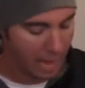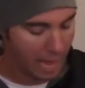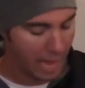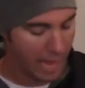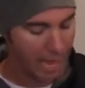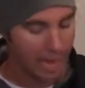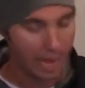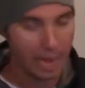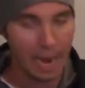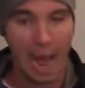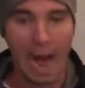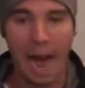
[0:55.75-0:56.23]

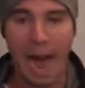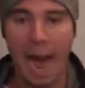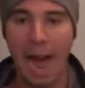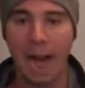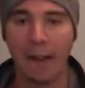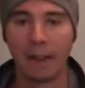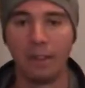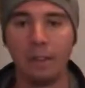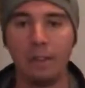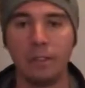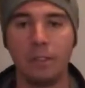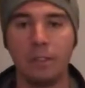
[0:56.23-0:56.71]
And I
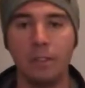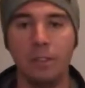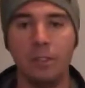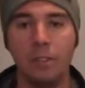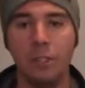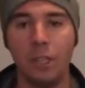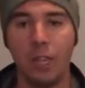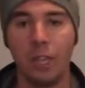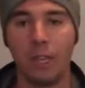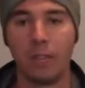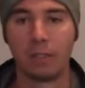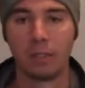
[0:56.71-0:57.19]
highly
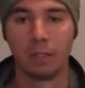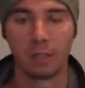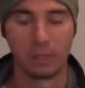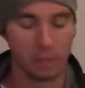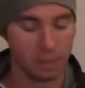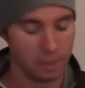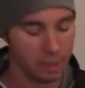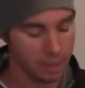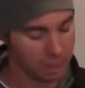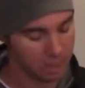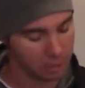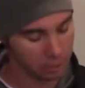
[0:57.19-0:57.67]

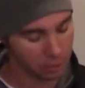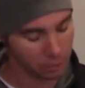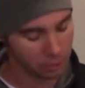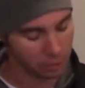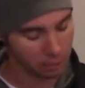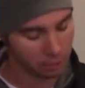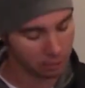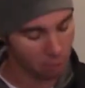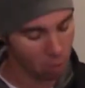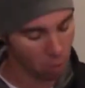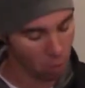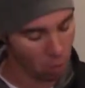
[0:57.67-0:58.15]
suggest this
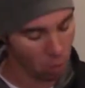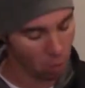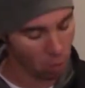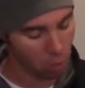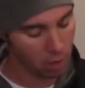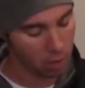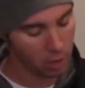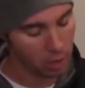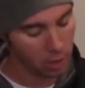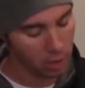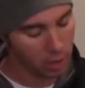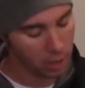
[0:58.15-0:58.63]

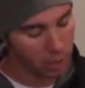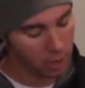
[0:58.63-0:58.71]
for